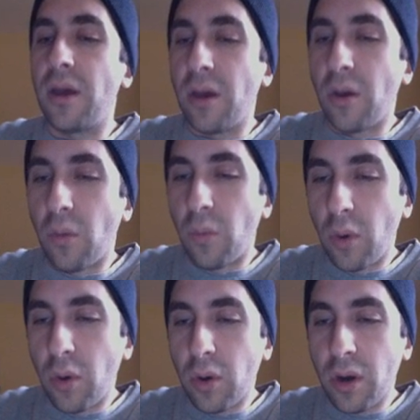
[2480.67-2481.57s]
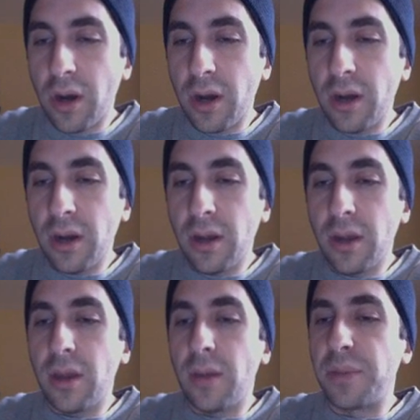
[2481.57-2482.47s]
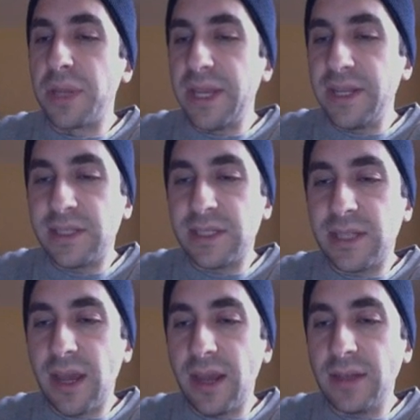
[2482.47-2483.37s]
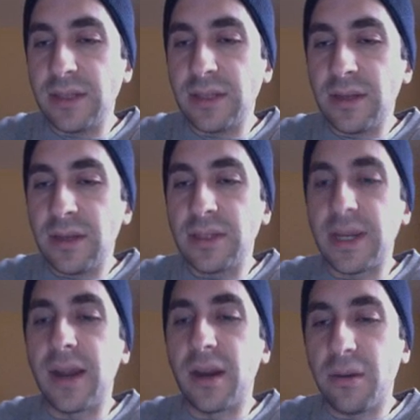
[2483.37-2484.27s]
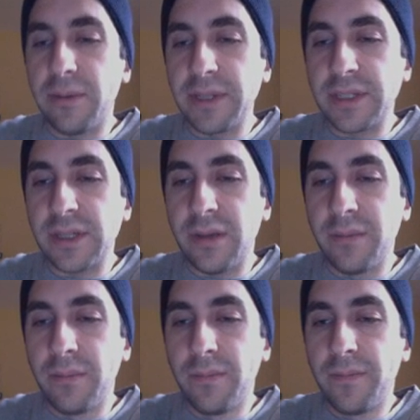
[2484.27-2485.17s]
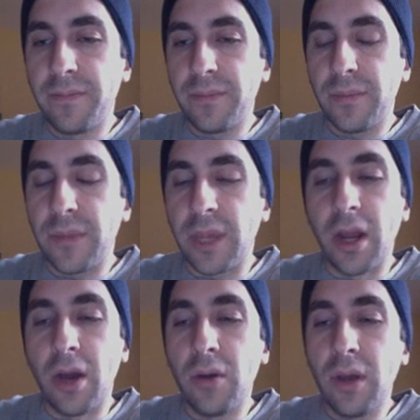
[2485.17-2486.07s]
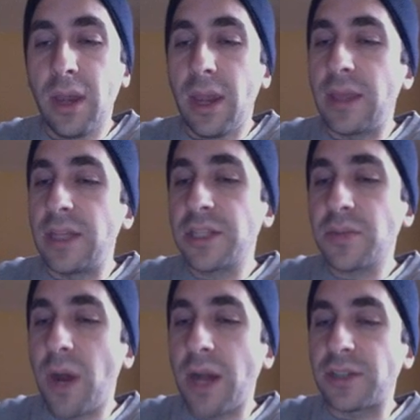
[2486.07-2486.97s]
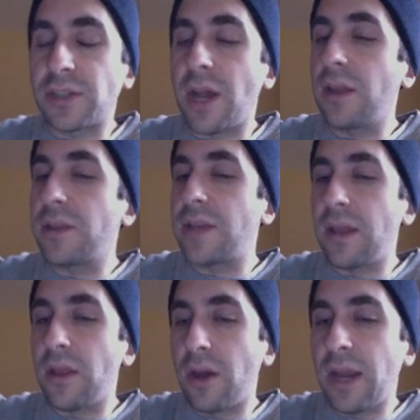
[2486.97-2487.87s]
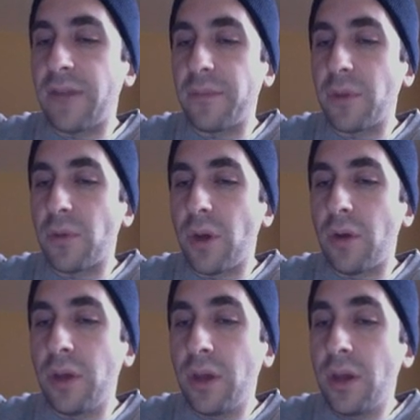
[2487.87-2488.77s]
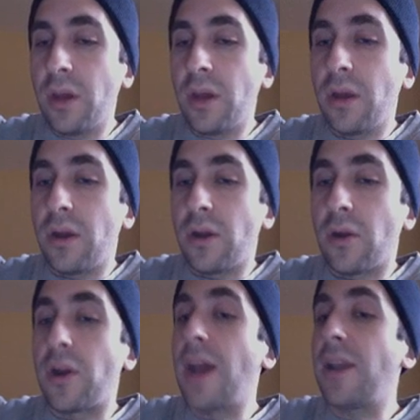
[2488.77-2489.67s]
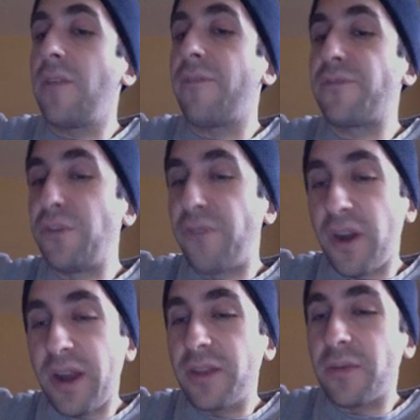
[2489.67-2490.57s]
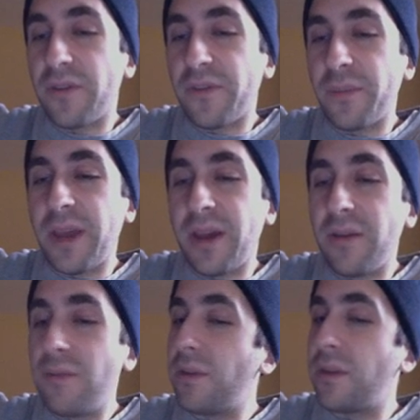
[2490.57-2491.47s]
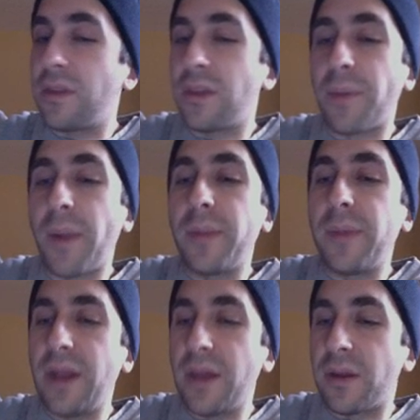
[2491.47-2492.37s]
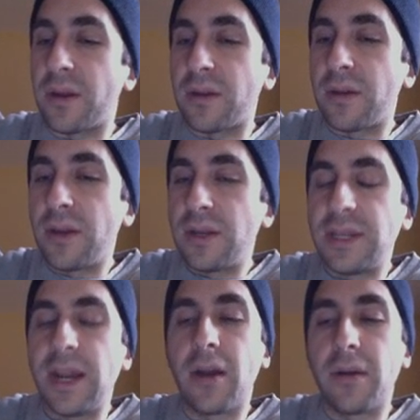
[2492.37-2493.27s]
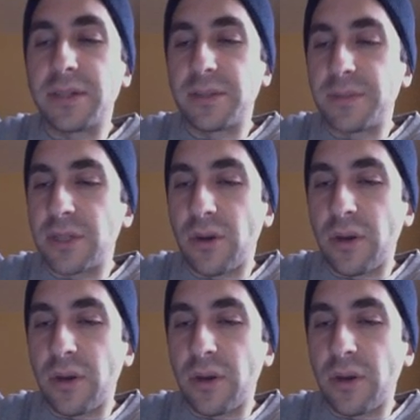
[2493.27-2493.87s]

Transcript: War, police state, terrorism, and then just watch. Not long down from the road, or not too far down the road from now, there'll probably be another terrorism story